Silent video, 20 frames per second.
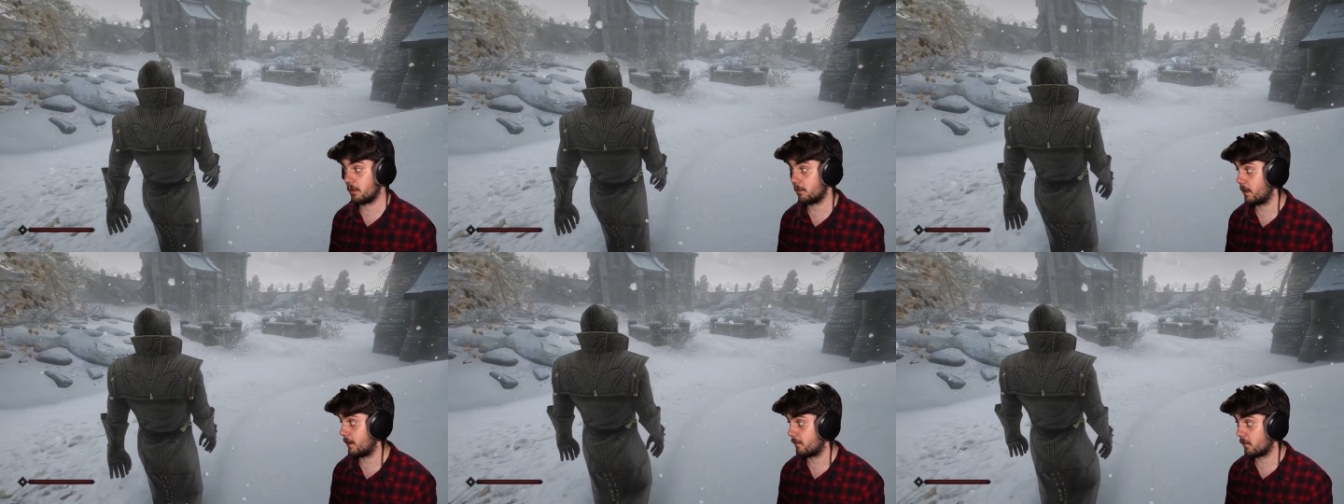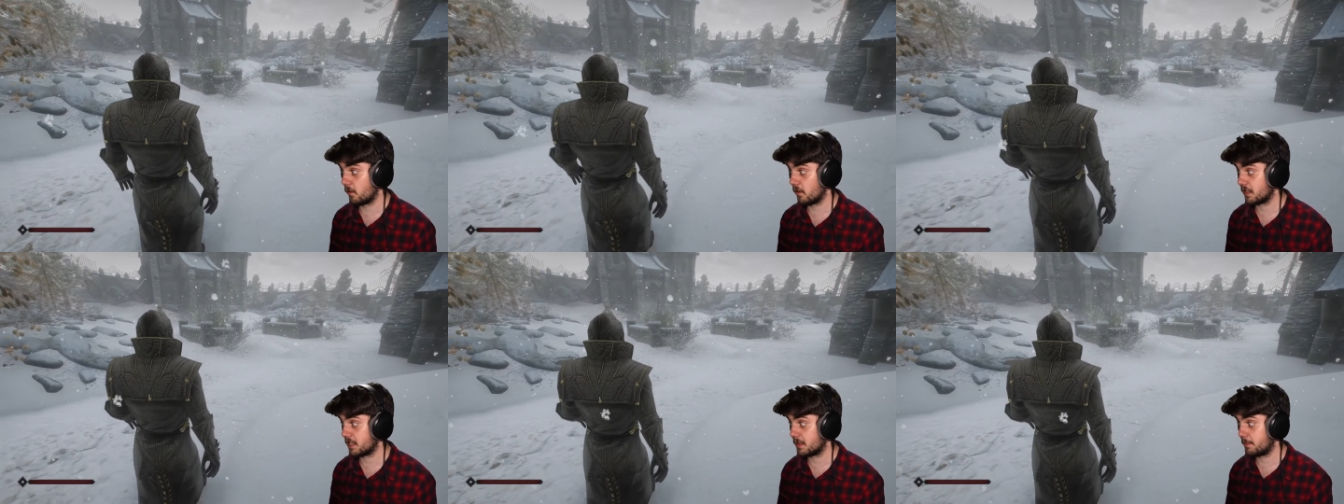me
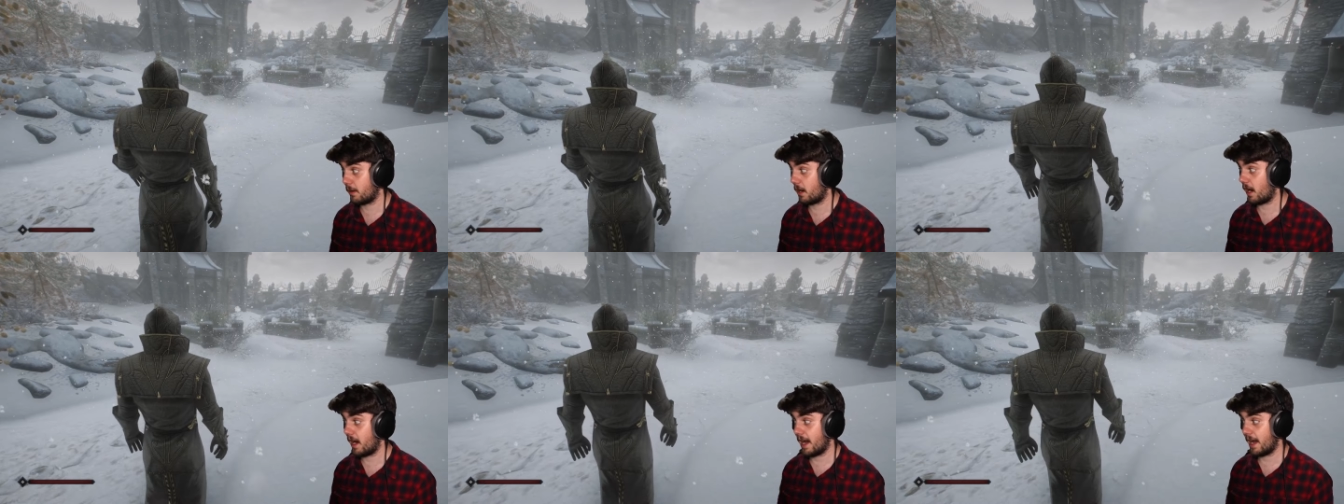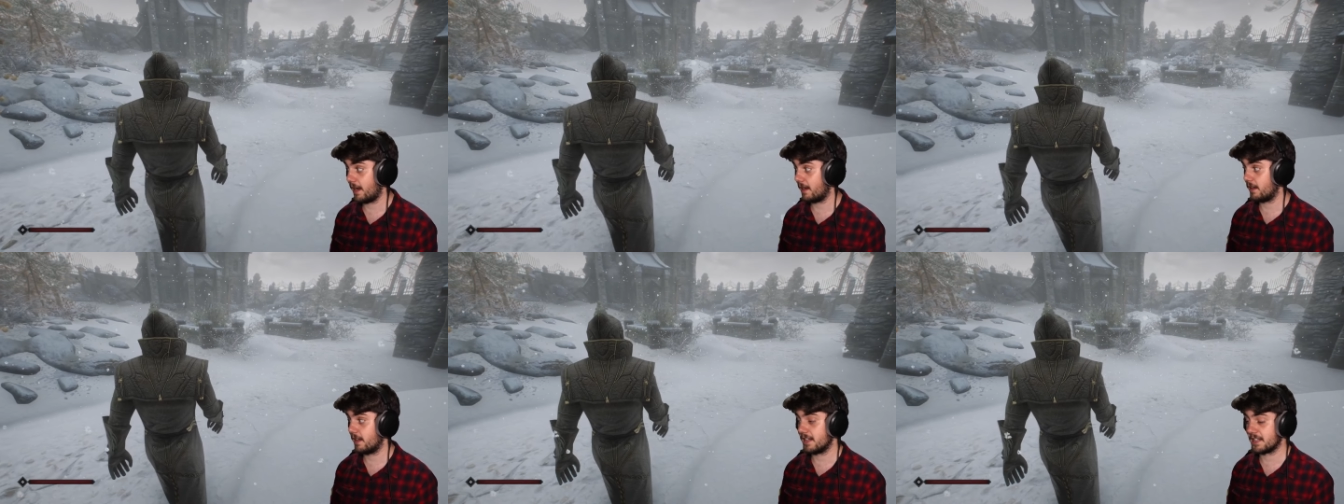for a
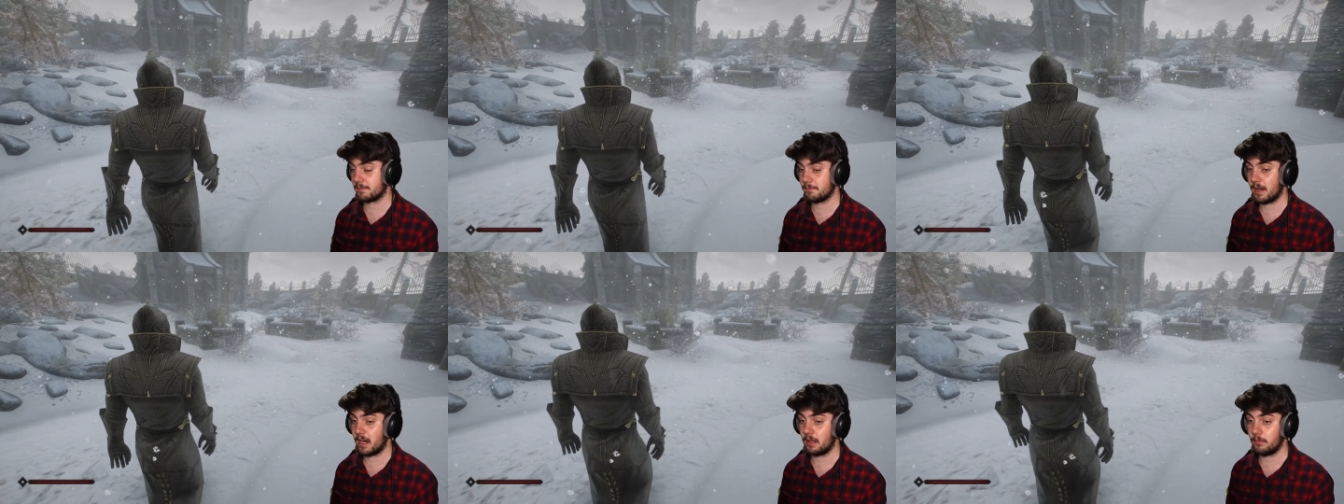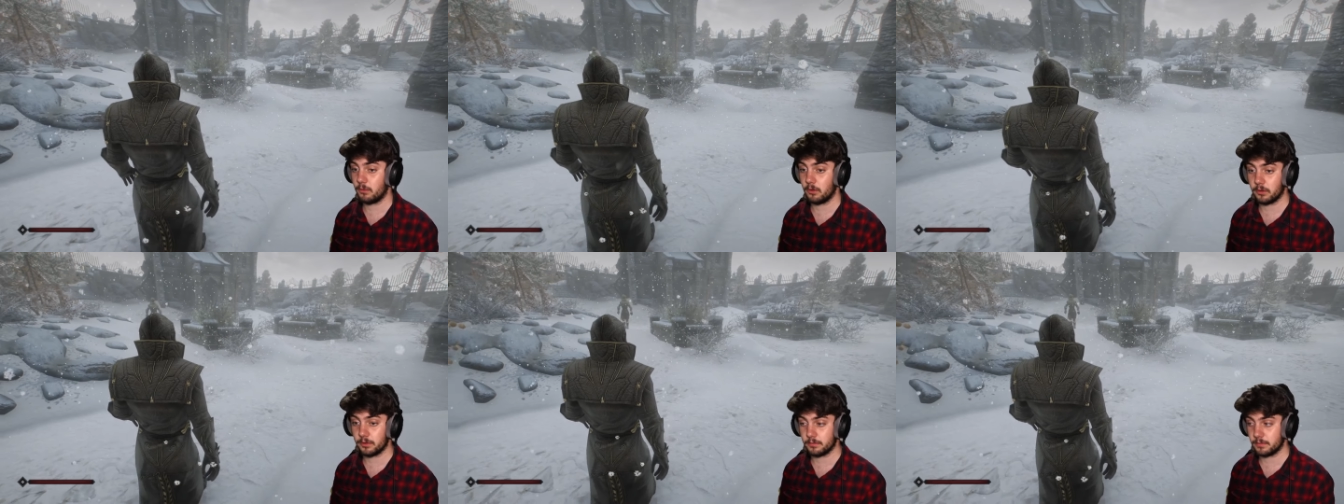spy, as
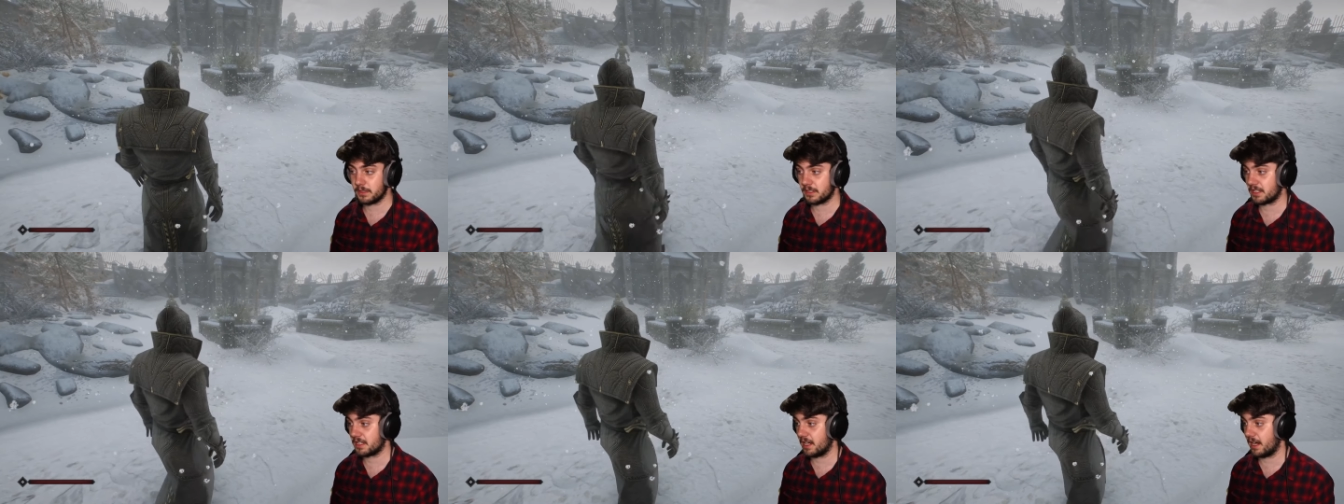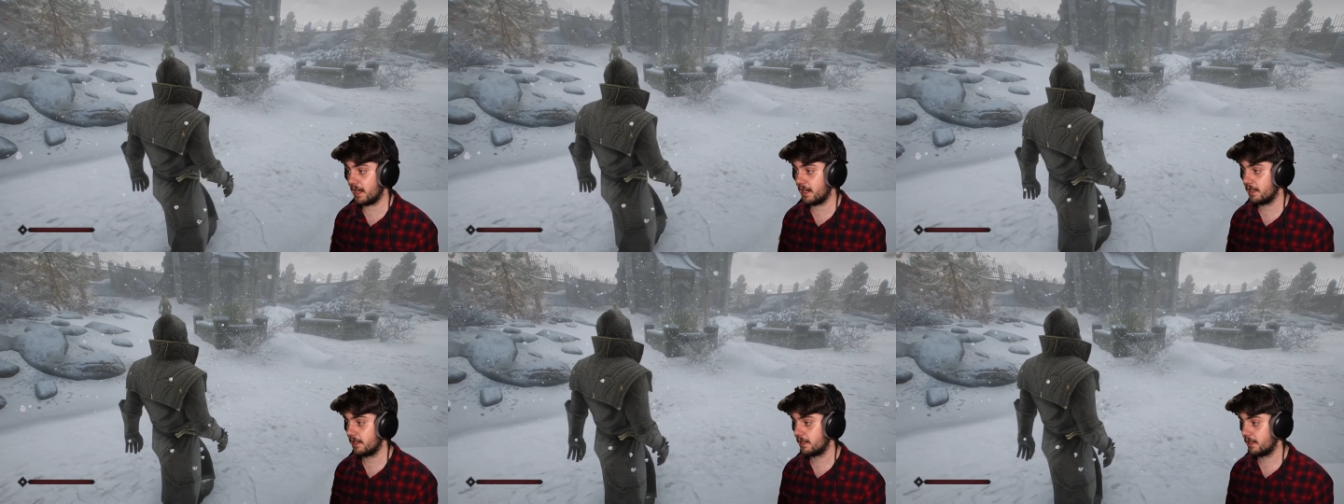Malborn would say.